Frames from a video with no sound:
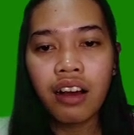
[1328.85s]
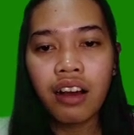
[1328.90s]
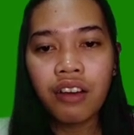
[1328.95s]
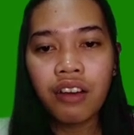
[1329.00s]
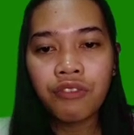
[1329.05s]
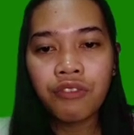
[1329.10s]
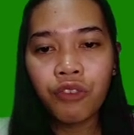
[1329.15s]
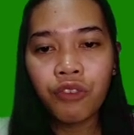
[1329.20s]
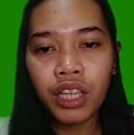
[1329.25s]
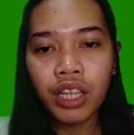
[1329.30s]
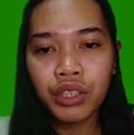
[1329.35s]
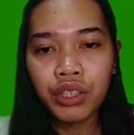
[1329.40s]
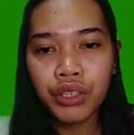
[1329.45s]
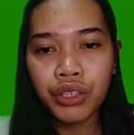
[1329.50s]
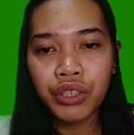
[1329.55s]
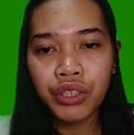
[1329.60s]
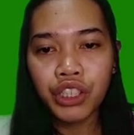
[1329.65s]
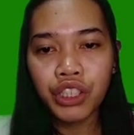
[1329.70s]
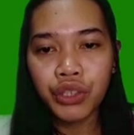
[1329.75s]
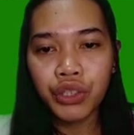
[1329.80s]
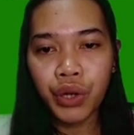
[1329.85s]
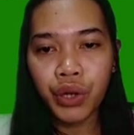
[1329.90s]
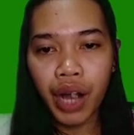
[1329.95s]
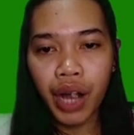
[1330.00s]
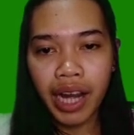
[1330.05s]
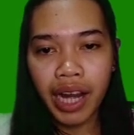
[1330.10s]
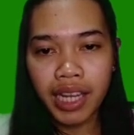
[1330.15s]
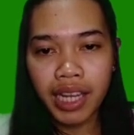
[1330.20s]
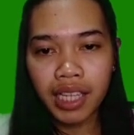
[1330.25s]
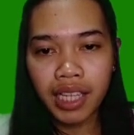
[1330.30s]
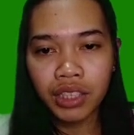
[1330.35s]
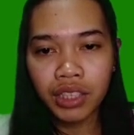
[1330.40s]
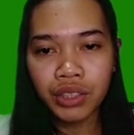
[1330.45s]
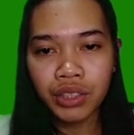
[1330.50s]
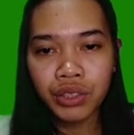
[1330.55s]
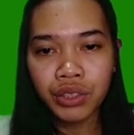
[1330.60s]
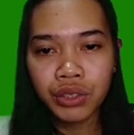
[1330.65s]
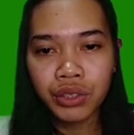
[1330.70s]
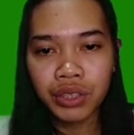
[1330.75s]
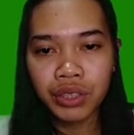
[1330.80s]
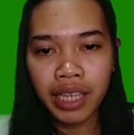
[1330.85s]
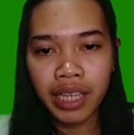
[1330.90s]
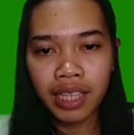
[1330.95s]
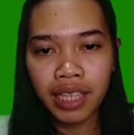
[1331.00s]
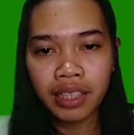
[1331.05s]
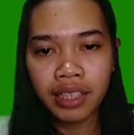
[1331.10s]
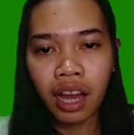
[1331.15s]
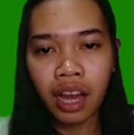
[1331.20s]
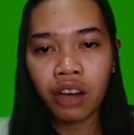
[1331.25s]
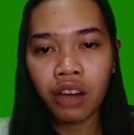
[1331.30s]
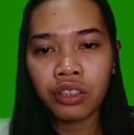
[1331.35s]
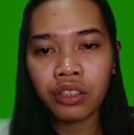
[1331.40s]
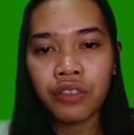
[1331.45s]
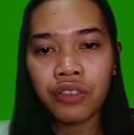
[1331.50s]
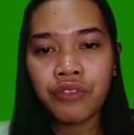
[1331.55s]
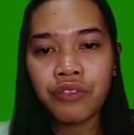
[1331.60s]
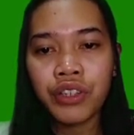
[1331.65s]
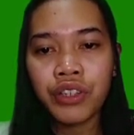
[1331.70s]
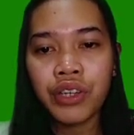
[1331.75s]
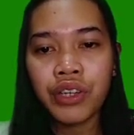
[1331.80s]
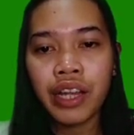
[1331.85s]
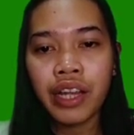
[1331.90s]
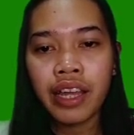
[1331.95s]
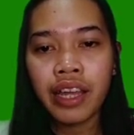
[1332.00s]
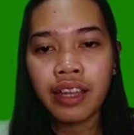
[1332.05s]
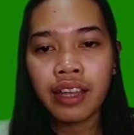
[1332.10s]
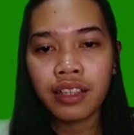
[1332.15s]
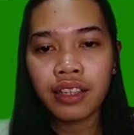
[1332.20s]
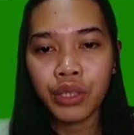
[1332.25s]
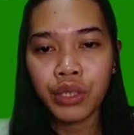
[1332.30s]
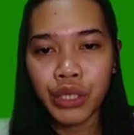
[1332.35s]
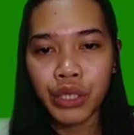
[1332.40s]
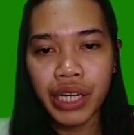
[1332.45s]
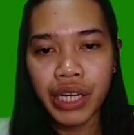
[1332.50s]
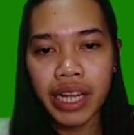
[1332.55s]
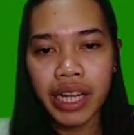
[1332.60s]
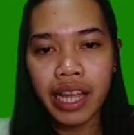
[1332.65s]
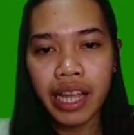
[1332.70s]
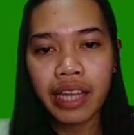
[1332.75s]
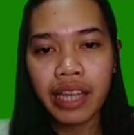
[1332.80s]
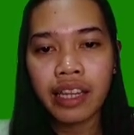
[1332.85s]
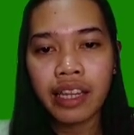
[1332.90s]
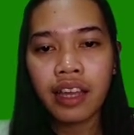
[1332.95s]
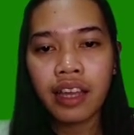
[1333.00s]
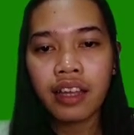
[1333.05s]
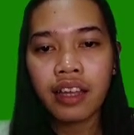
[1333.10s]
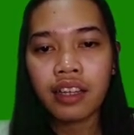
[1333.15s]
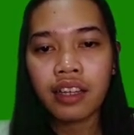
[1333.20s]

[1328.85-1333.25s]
of what you're trying to get out of your learning and